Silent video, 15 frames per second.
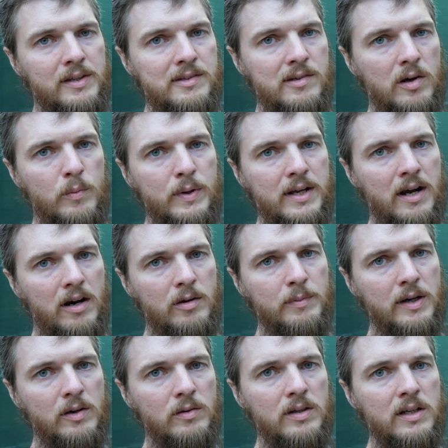That's all we care
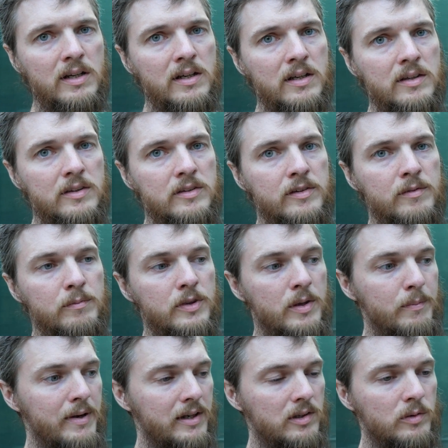about. The,
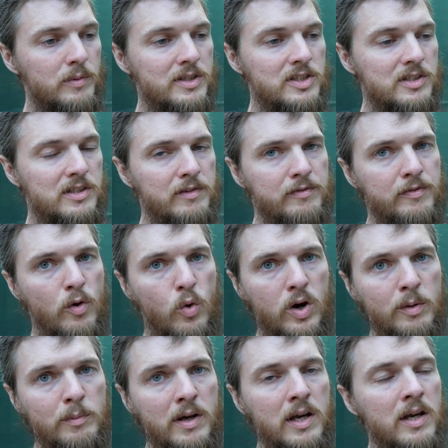the metal was just a
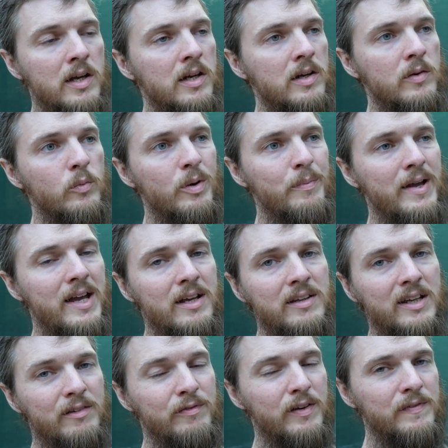form. We paid
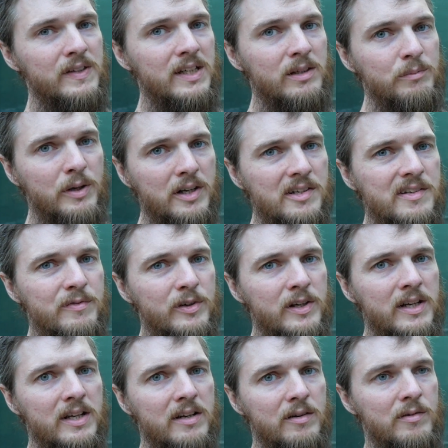like 15 bucks for
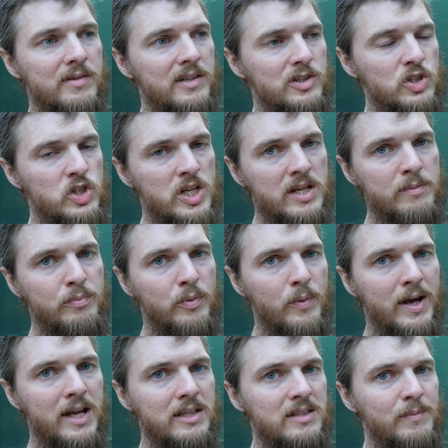it. It was a cheap
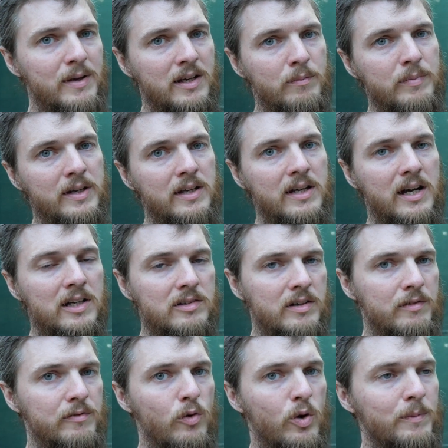way to make a big
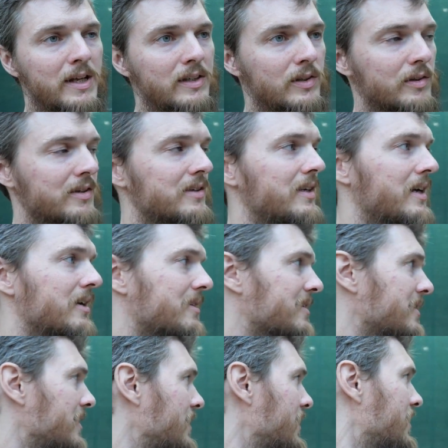concrete form that looks
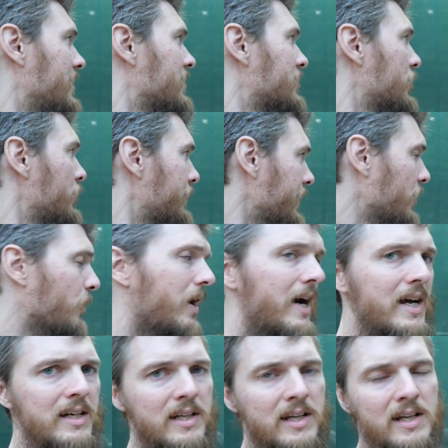nice. Two feet
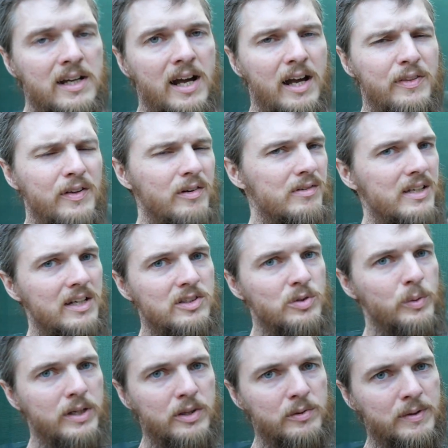wide. I think it was like a
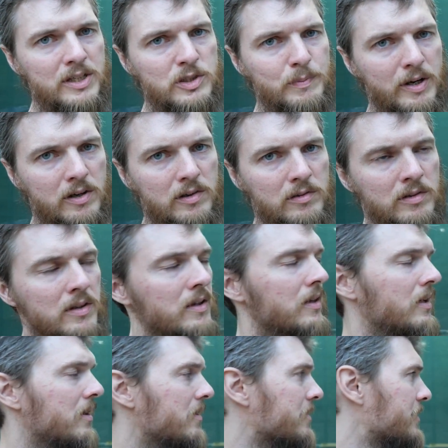23 inch barrel.
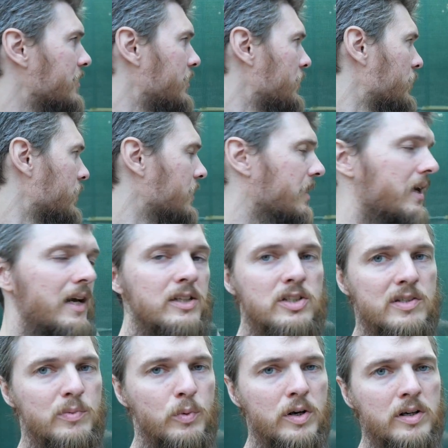So it
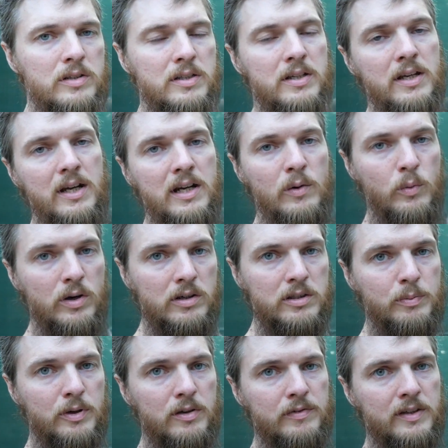just worked and it
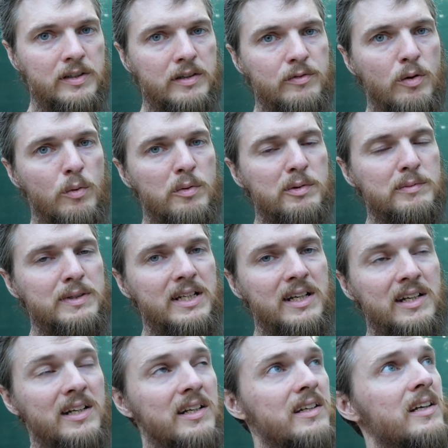worked perfectly for what we
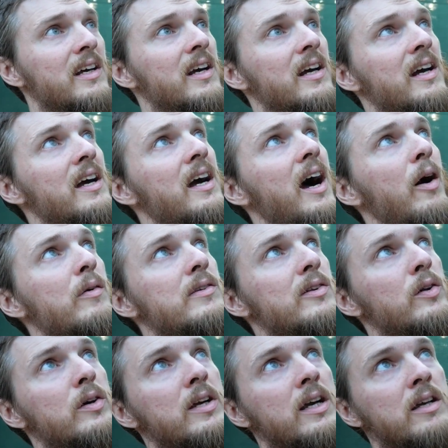needed. I was
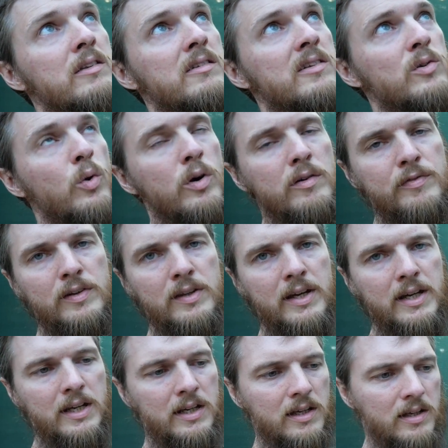looking in the store for
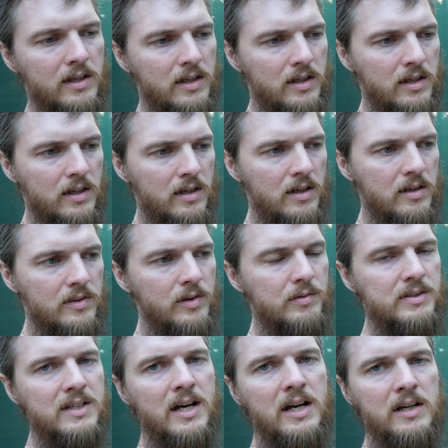like
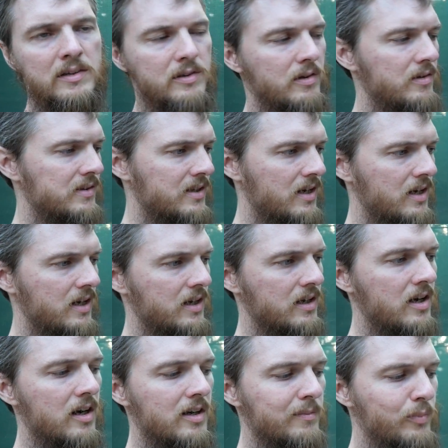those co- those uh,
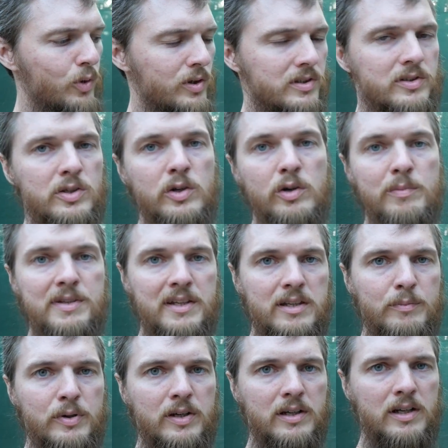cardboard tubes that
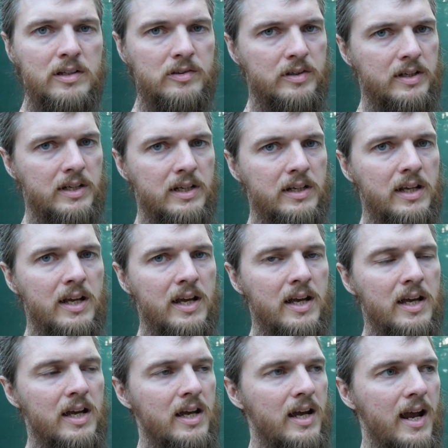you put concrete in
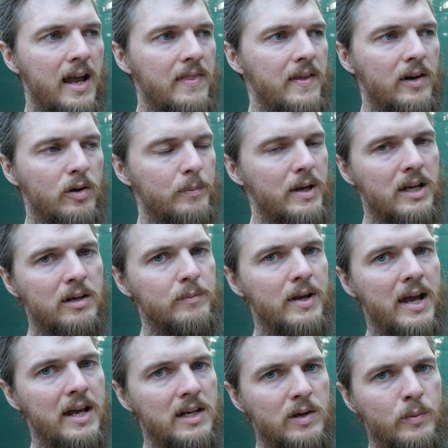and they don't make them
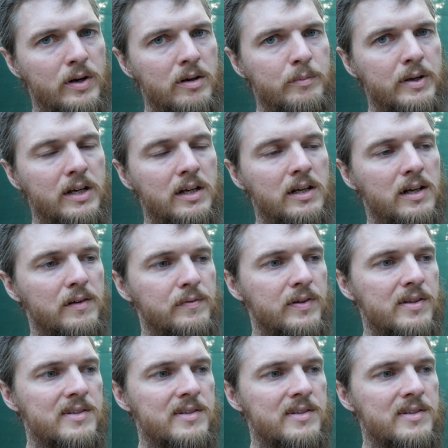anywhere big enough.